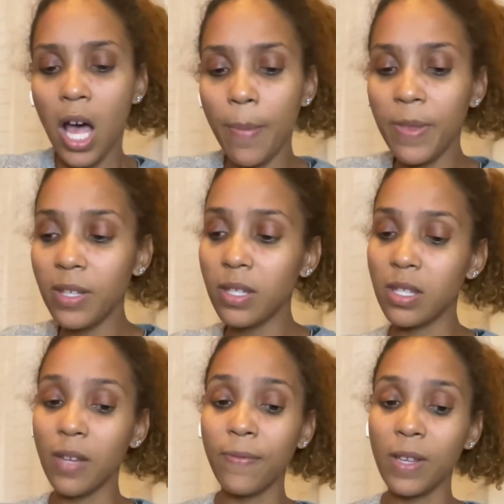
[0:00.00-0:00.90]
This is
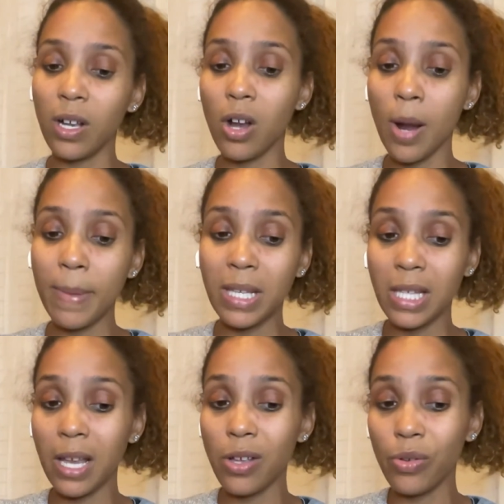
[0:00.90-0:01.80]
definitely a karmic
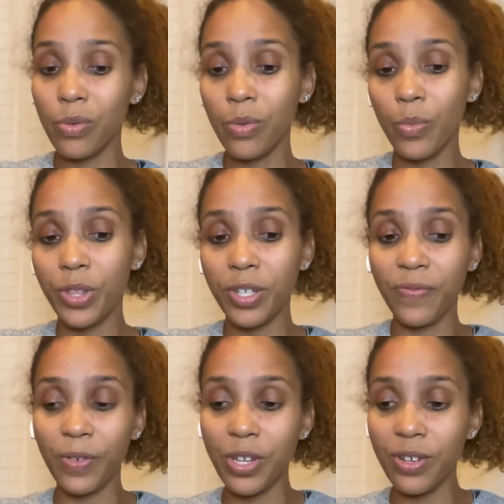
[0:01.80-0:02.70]
cycle with this
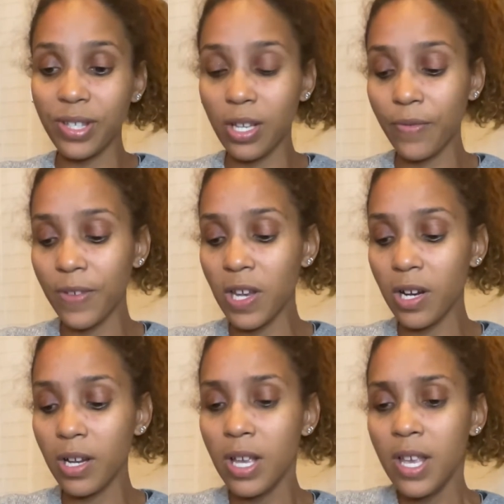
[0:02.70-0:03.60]
free yourself
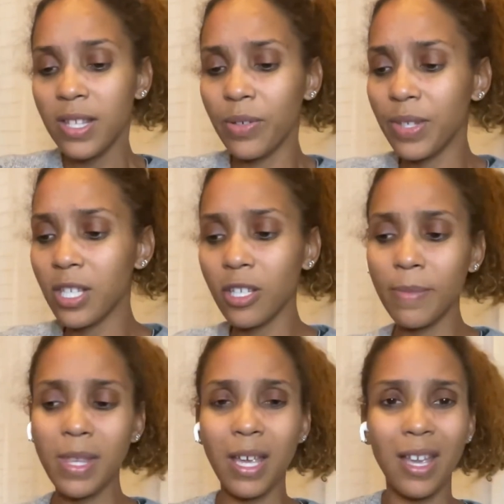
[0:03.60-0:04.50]
here. So it tells me
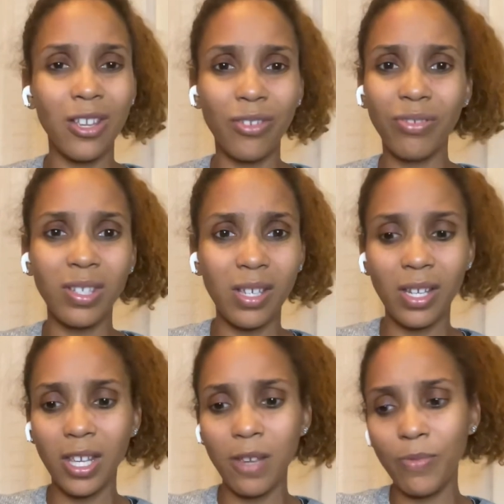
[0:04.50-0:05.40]
that you're just going to
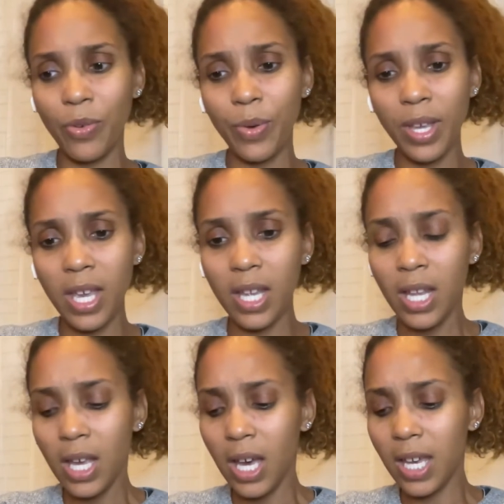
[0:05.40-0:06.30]
keep doing it.
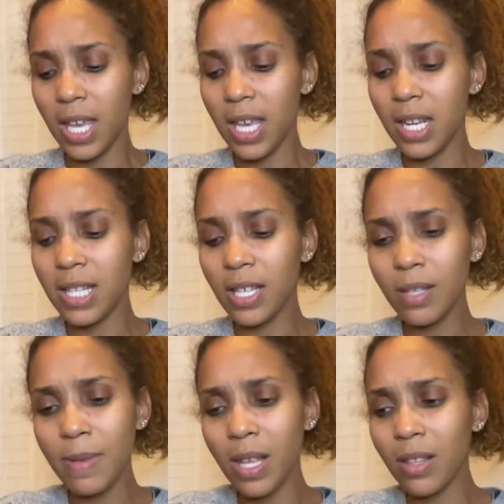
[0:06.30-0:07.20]
Again, it tells
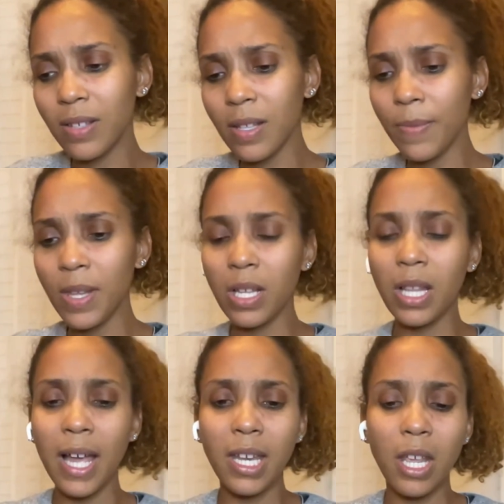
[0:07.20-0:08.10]
me that there's something a
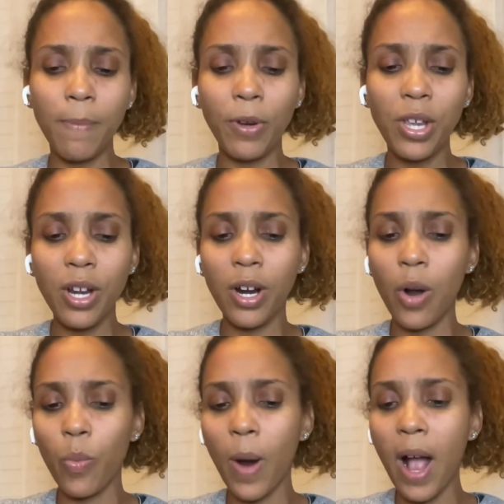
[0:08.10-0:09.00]
lot deeper here
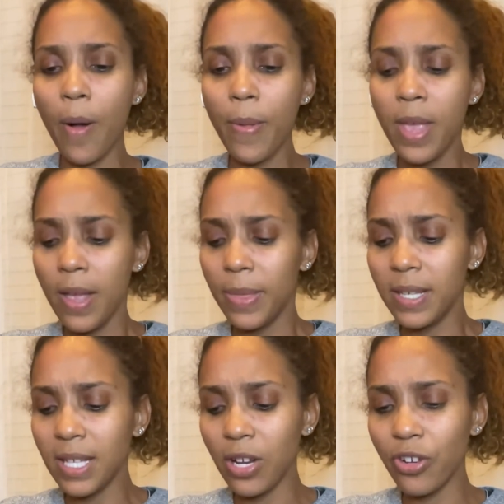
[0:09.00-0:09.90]
around
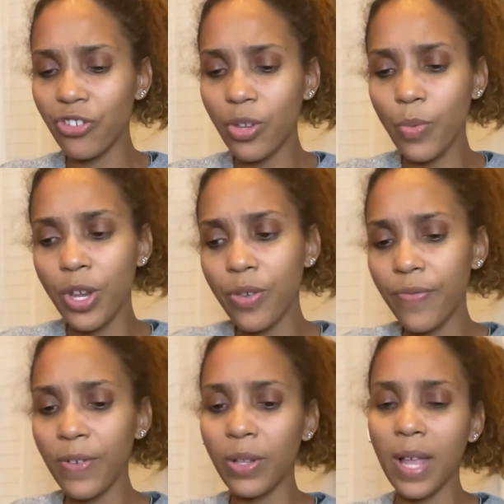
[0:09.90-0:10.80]
this energy where you
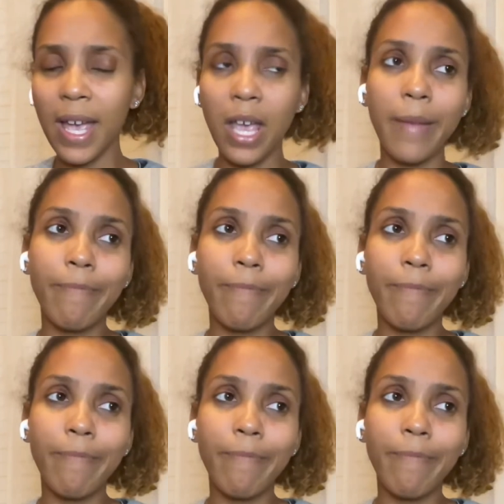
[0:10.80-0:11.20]
feel like,